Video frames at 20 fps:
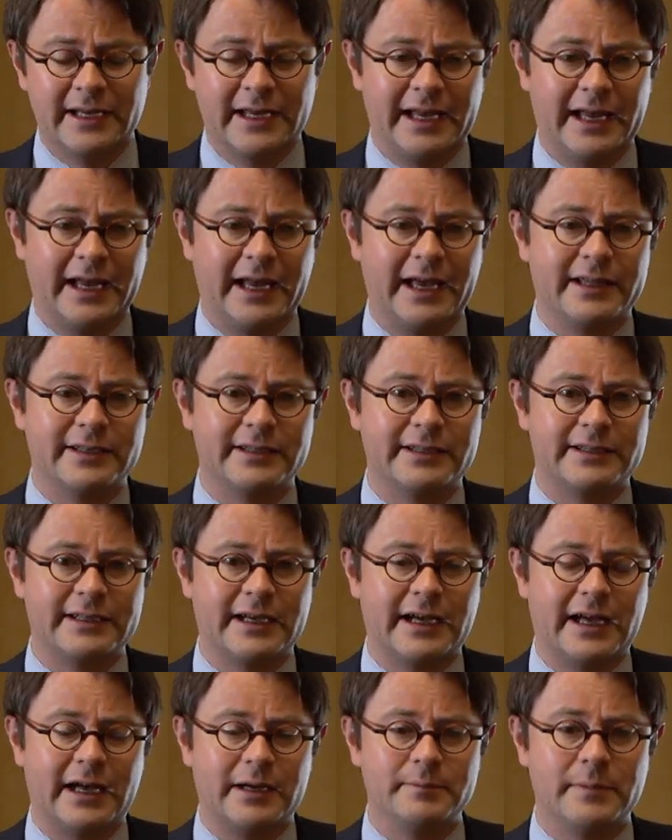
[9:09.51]
And
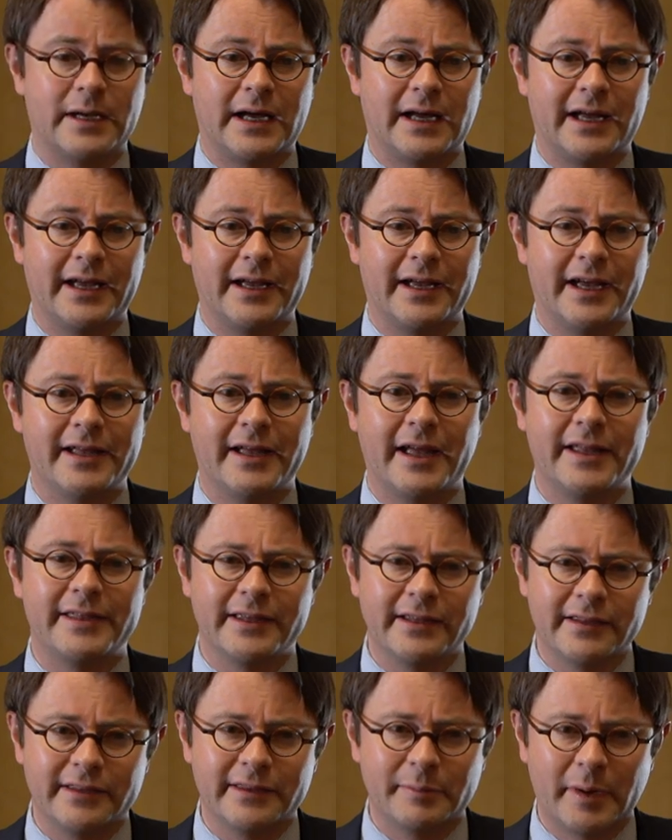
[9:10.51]
um, I, I,
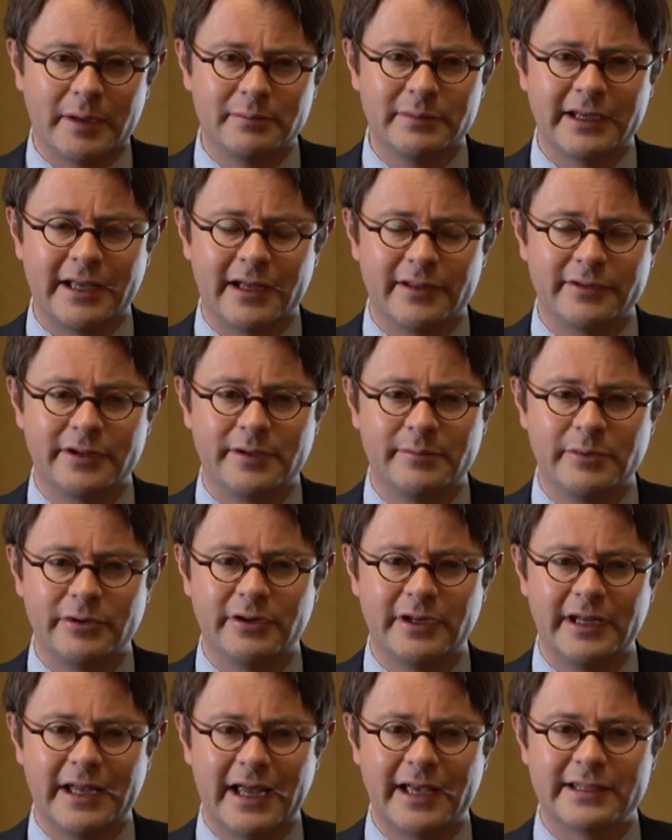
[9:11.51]
think the public health
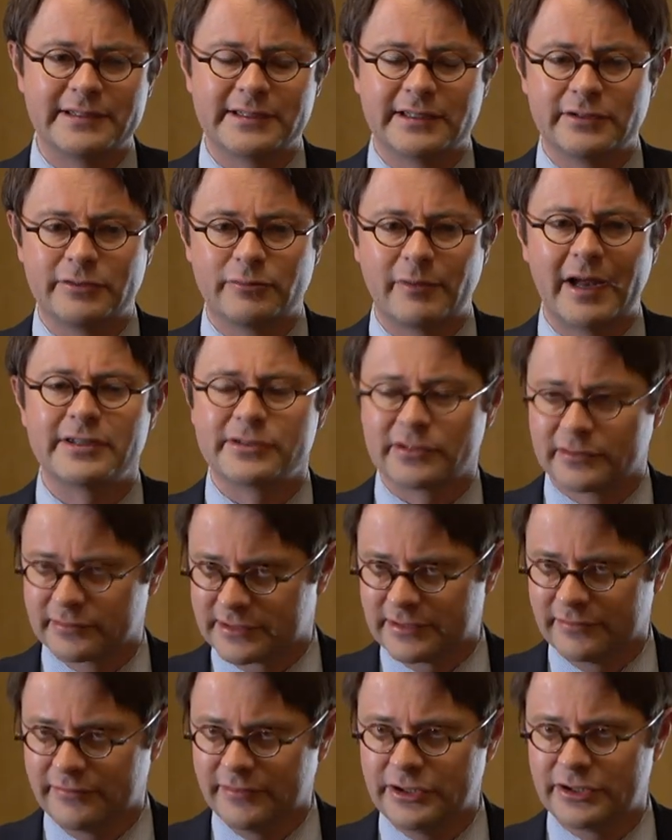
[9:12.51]
community hasn't wrestled
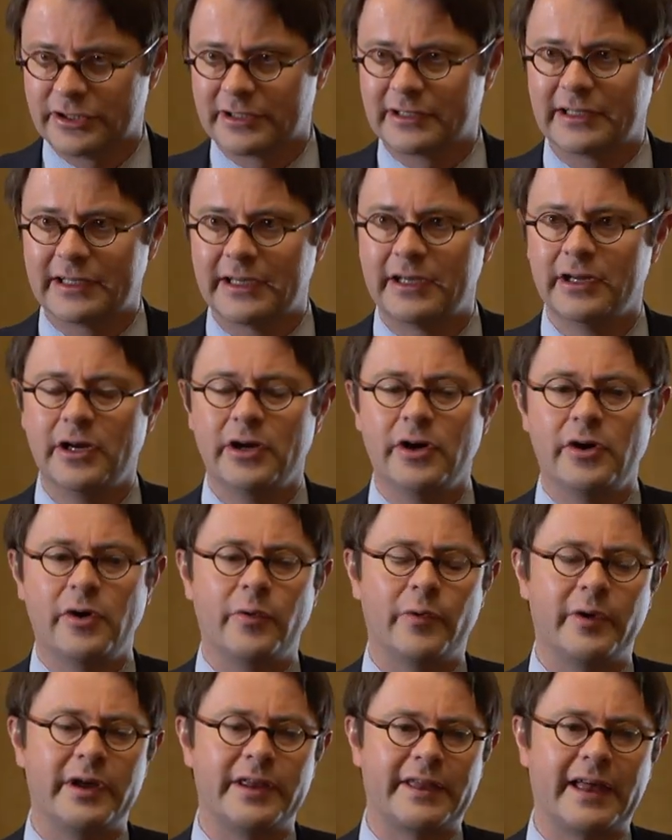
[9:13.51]
sufficiently
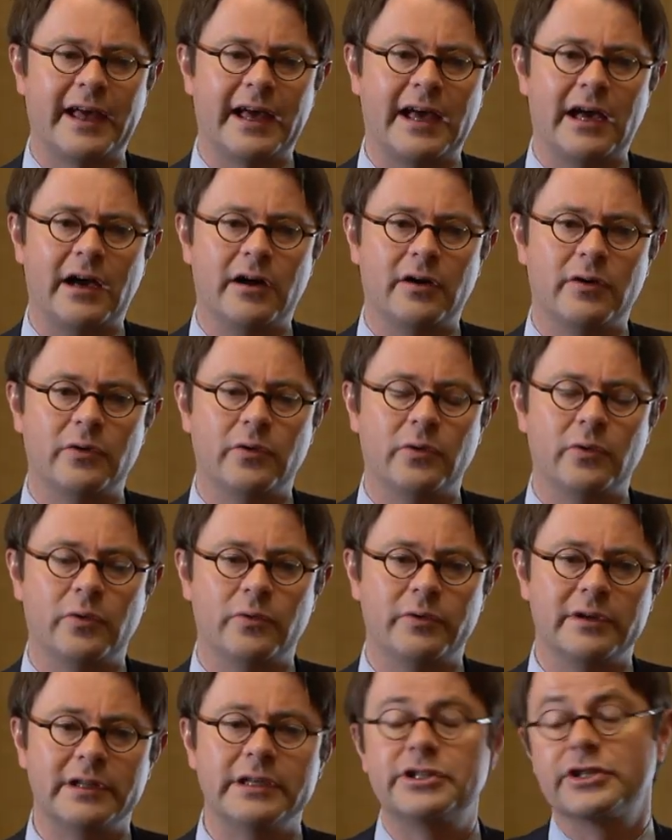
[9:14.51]
with how
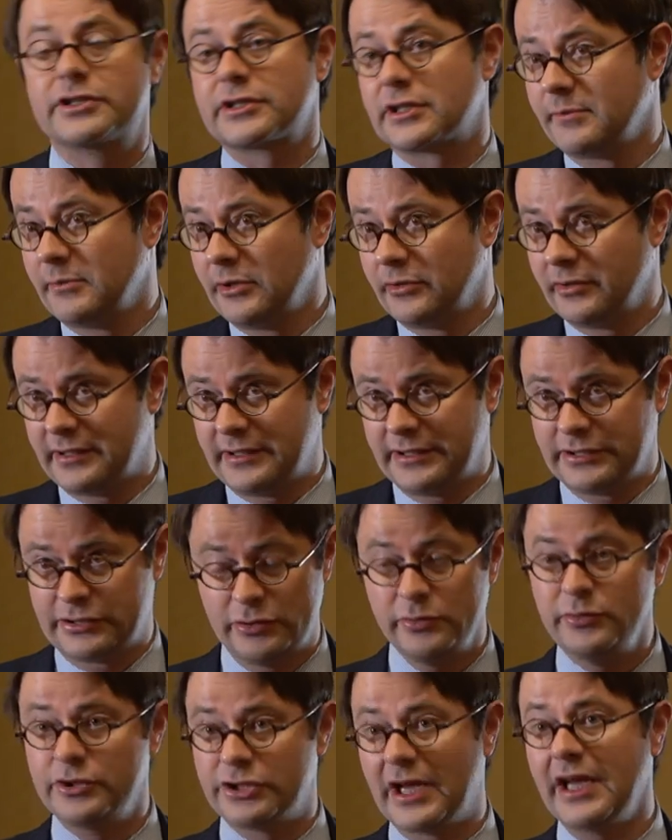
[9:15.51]
religious communities
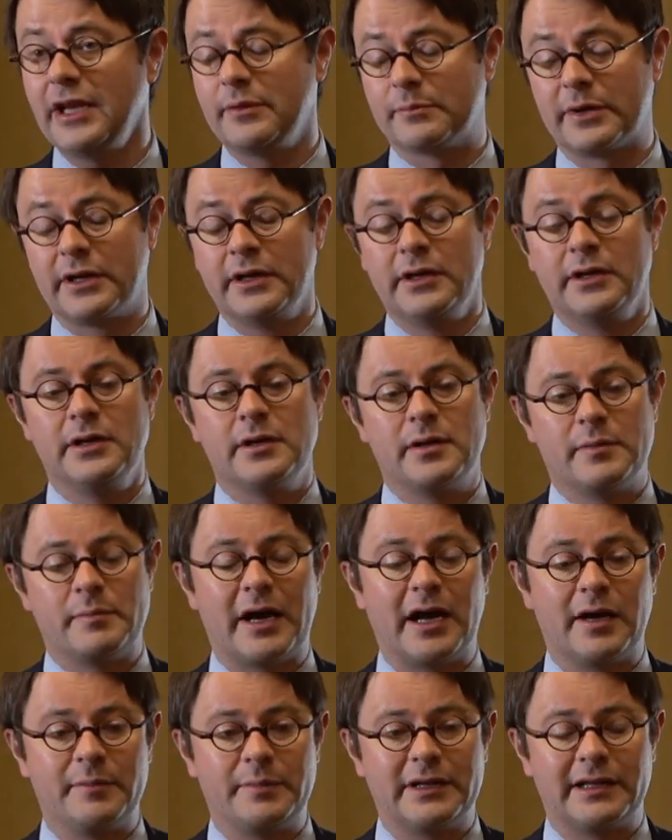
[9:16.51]
do shape
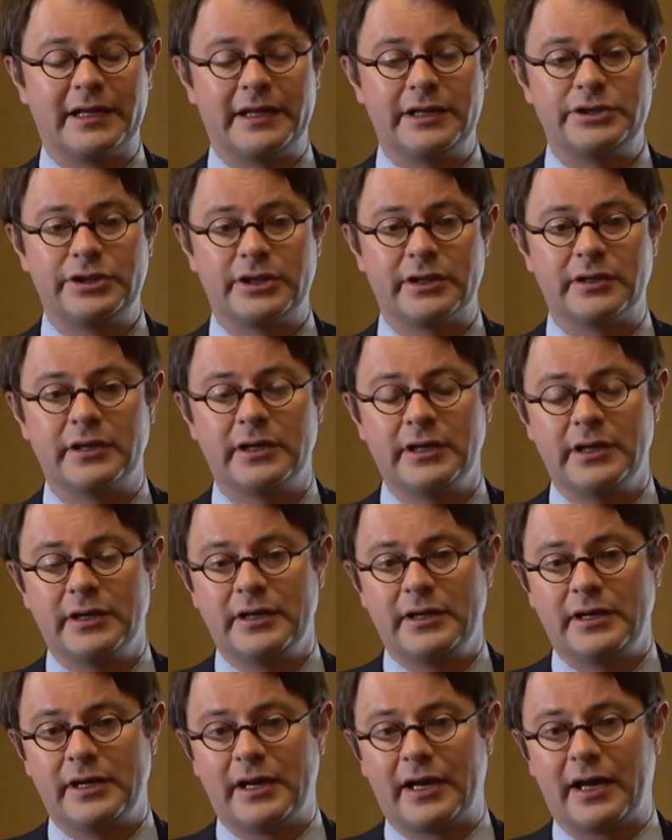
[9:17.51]
population
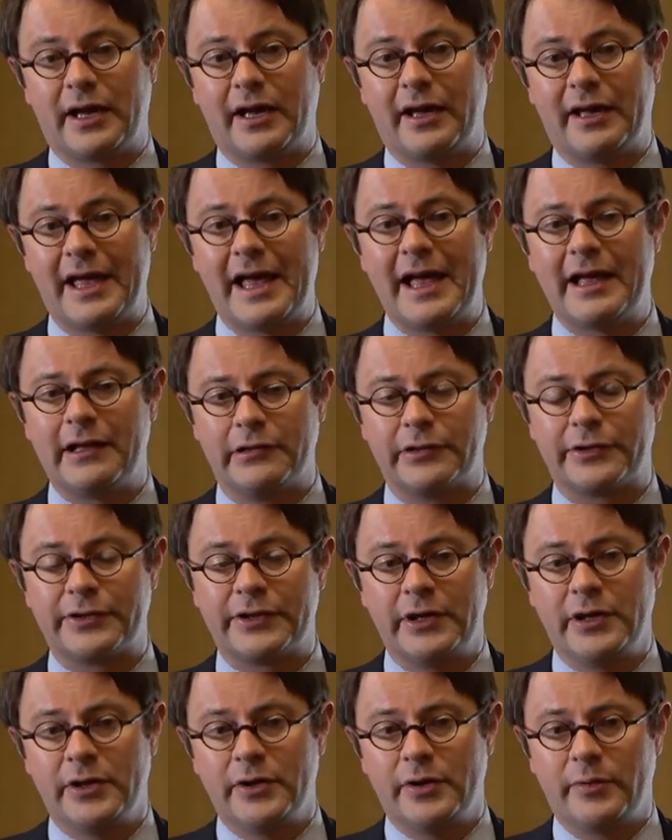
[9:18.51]
uh, health.
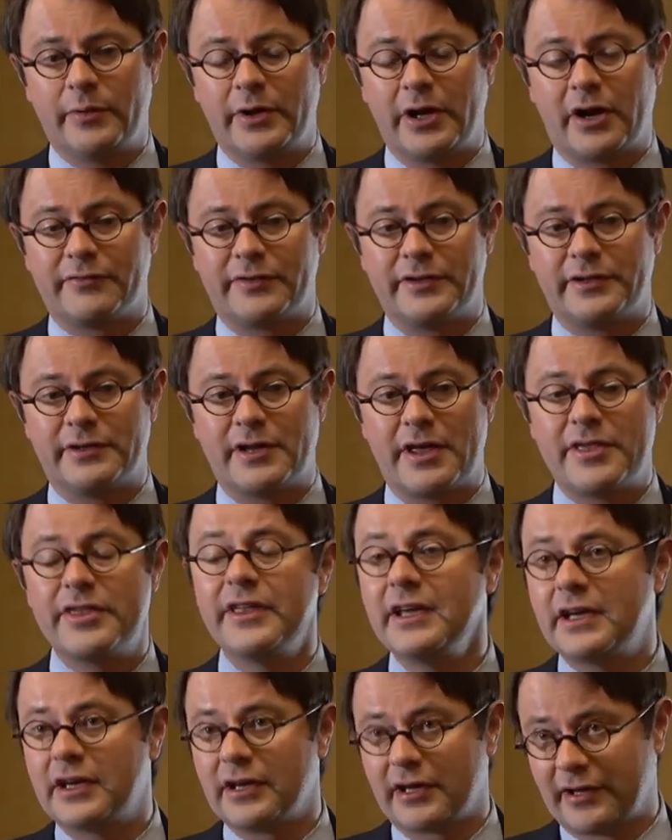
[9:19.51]
We often
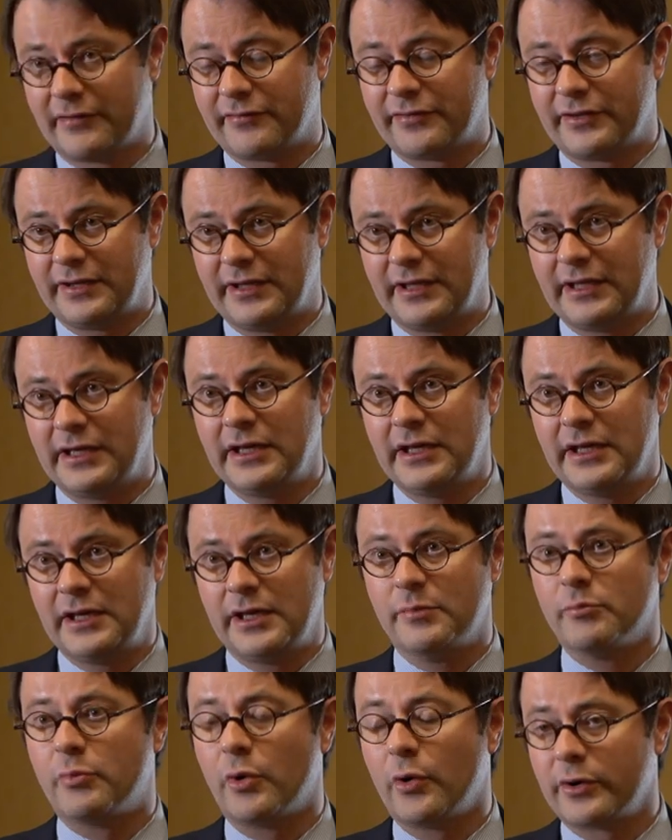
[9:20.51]
think of the
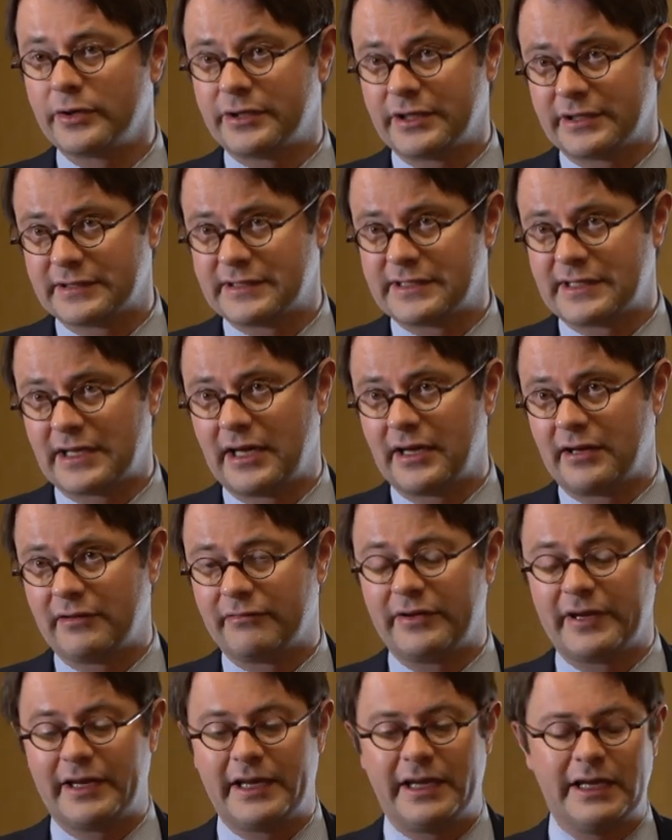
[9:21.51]
importance
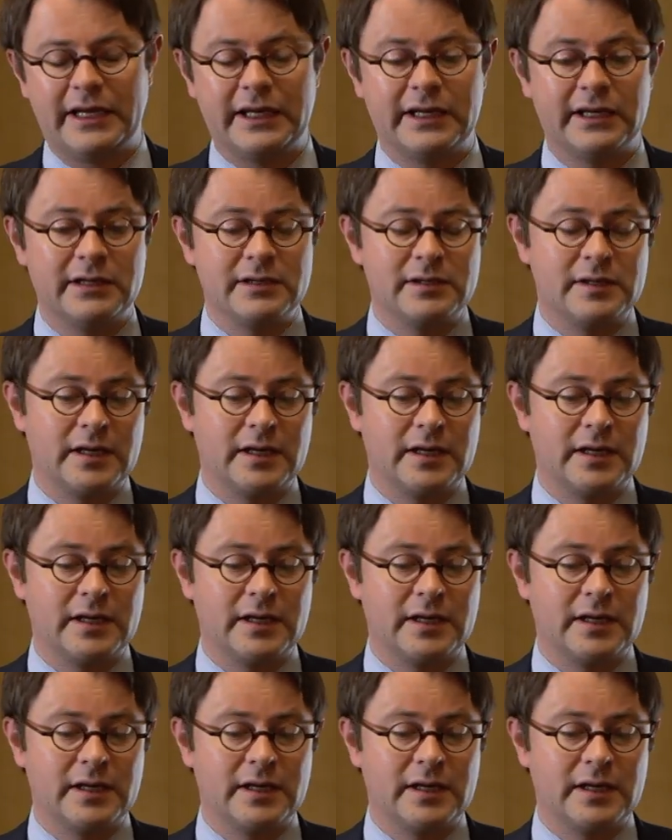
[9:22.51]
of a